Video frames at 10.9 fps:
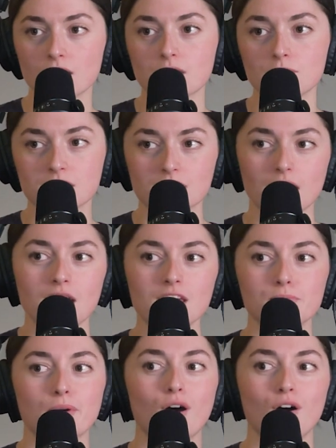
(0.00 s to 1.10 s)
the mistakes,
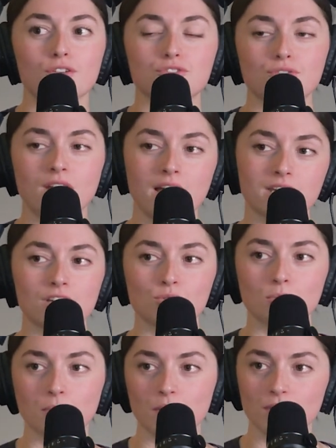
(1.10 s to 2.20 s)
but also not getting to a
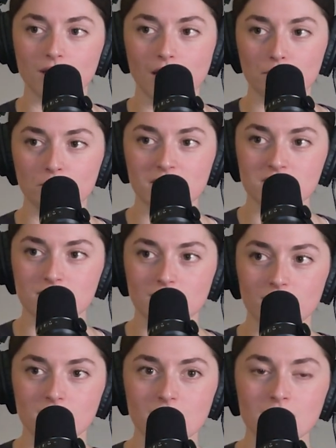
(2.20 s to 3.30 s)
point where it compromises safety.